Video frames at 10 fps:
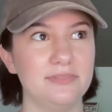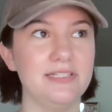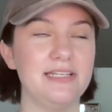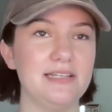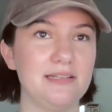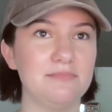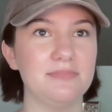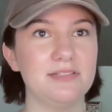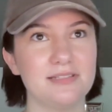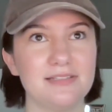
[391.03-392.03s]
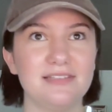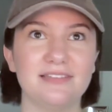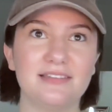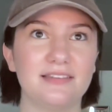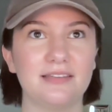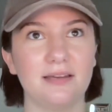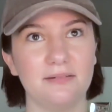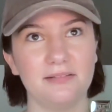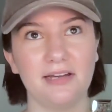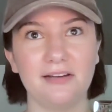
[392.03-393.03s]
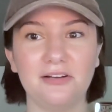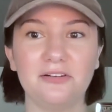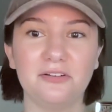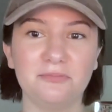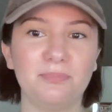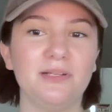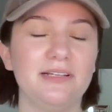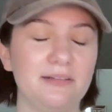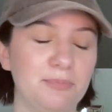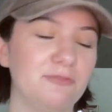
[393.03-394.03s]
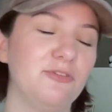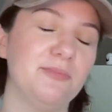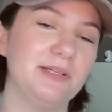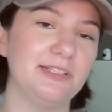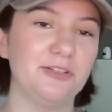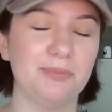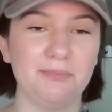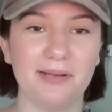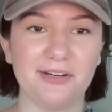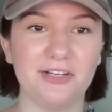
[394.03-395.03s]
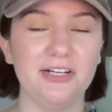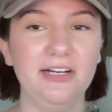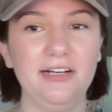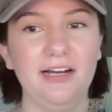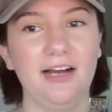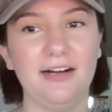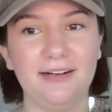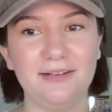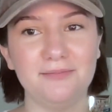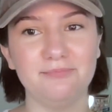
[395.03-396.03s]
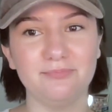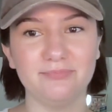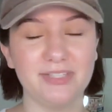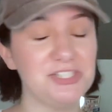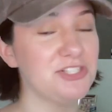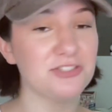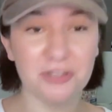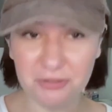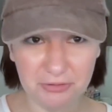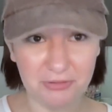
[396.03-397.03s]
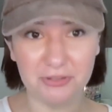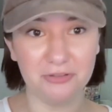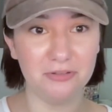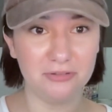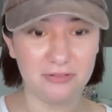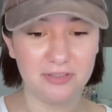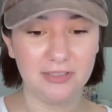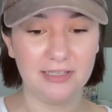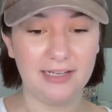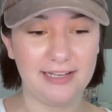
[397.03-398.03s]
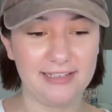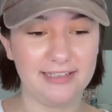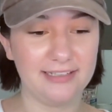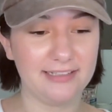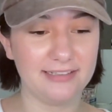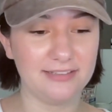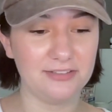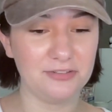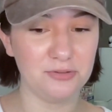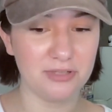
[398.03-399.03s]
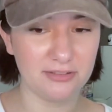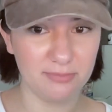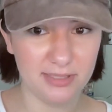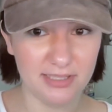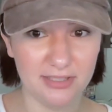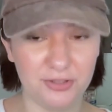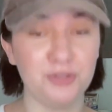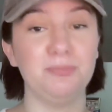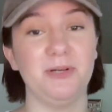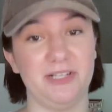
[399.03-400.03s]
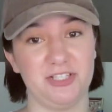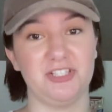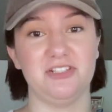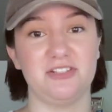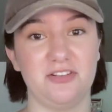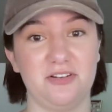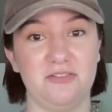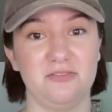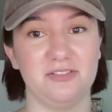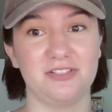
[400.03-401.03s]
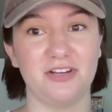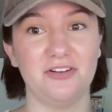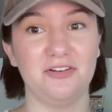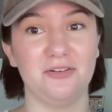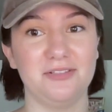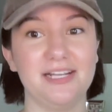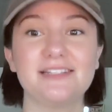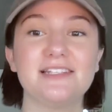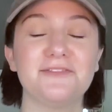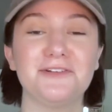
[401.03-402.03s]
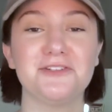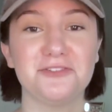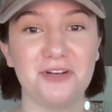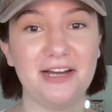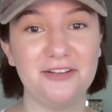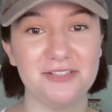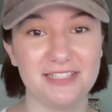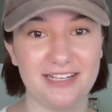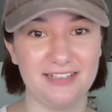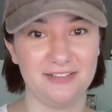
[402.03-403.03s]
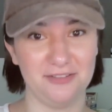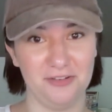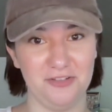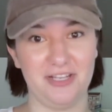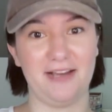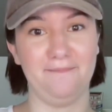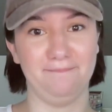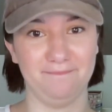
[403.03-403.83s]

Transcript: teams that are performing a little bit better. Let's just go through and you give me your predictions though. So Texas versus Ohio State. Who do you got?